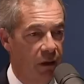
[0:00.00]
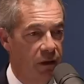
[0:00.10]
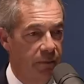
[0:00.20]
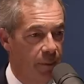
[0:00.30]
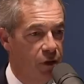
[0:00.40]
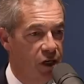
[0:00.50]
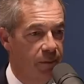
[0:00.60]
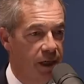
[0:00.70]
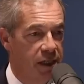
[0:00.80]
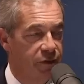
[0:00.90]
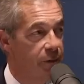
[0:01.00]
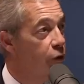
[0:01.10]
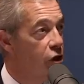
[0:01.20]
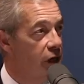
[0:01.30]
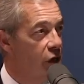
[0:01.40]
the membership list for the
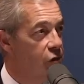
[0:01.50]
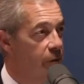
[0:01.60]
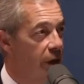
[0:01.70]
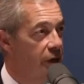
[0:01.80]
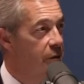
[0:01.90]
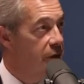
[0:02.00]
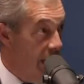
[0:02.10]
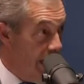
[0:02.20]
British National Party was